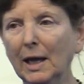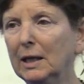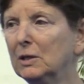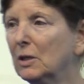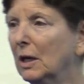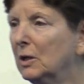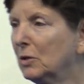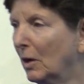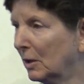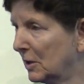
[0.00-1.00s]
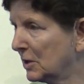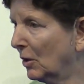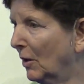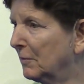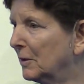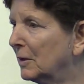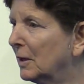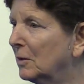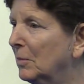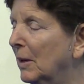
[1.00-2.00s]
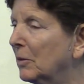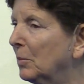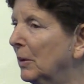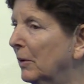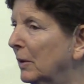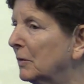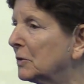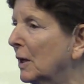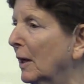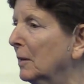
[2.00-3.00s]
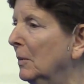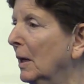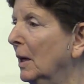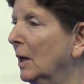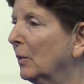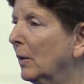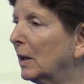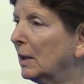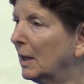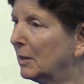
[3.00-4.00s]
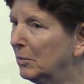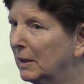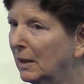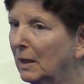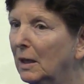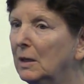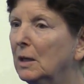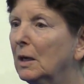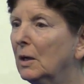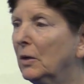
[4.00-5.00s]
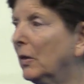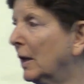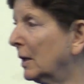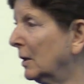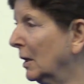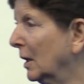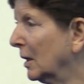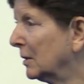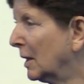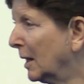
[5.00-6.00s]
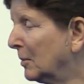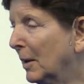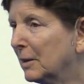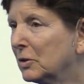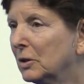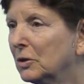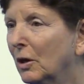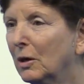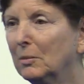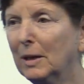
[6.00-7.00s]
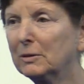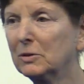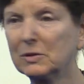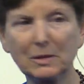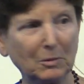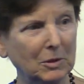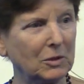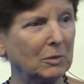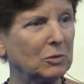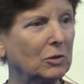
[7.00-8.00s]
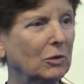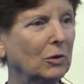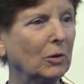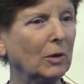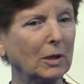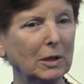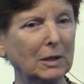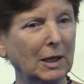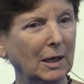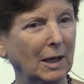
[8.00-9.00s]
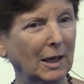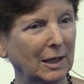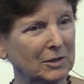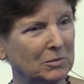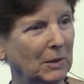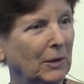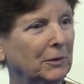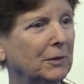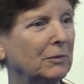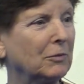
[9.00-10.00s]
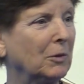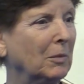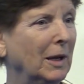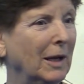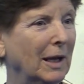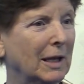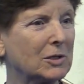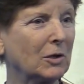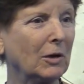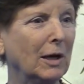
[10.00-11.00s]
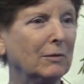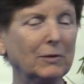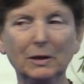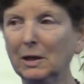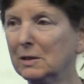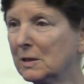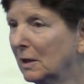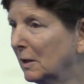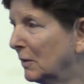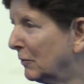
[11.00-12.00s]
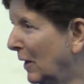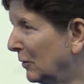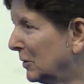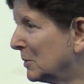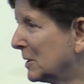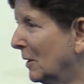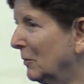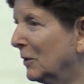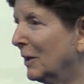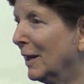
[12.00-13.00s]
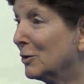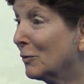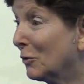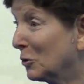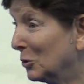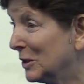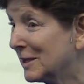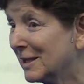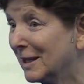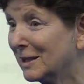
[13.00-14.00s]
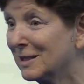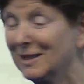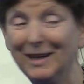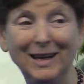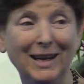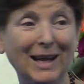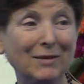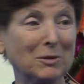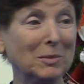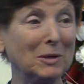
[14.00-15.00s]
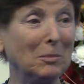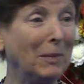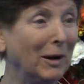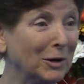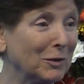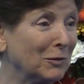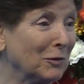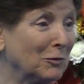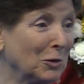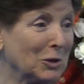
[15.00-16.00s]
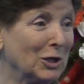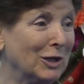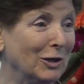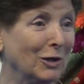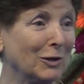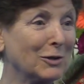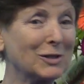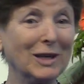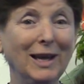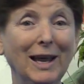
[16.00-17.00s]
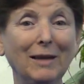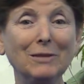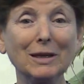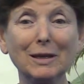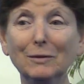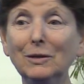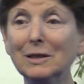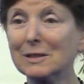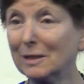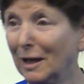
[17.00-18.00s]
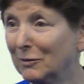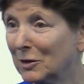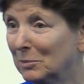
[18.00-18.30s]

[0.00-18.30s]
And he talked, as he often did, about the period of time when he had been in India and then Dayamata and Taramata summoned him to New York and they expelled him from SRF, and he suddenly found himself at the age of 36, having been a monk for 14 years, having given his life